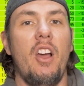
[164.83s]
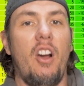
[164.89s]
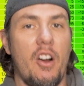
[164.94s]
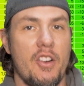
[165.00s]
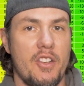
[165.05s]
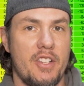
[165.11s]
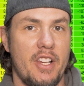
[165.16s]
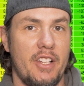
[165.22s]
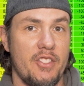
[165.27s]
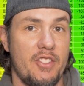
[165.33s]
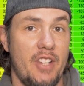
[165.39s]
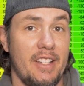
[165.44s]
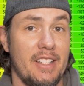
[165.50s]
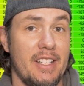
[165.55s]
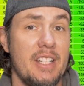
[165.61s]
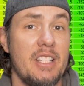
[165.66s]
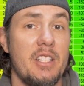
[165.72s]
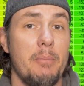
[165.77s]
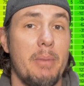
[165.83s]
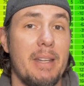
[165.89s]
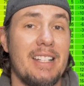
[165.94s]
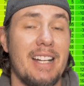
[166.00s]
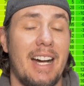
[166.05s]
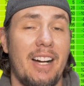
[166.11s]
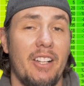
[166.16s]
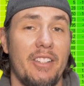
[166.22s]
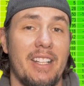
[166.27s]
or cells that need to be
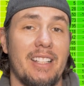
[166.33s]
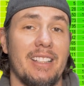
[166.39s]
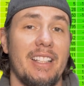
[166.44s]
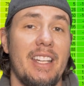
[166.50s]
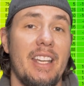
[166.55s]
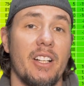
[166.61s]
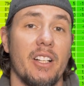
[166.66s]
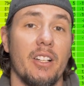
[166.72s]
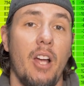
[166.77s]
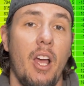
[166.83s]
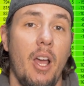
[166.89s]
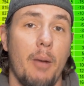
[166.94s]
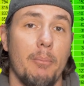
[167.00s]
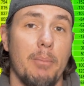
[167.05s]
dialed in leaner,